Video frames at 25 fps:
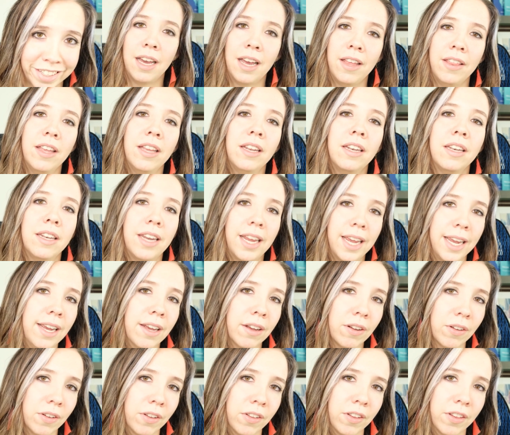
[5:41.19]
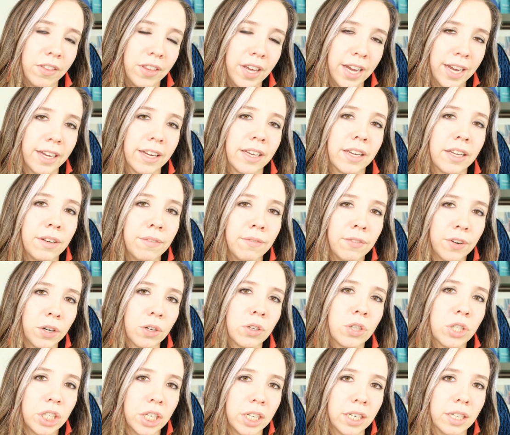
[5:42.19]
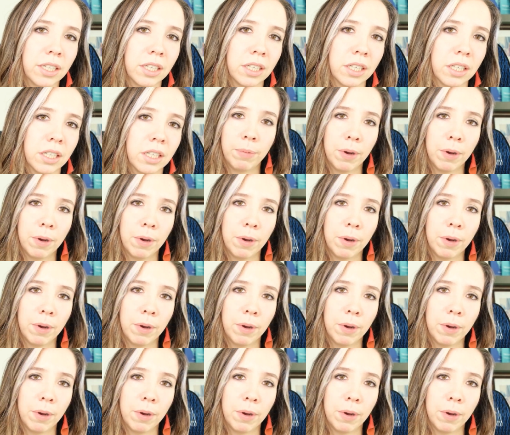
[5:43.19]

and then nail that conversion.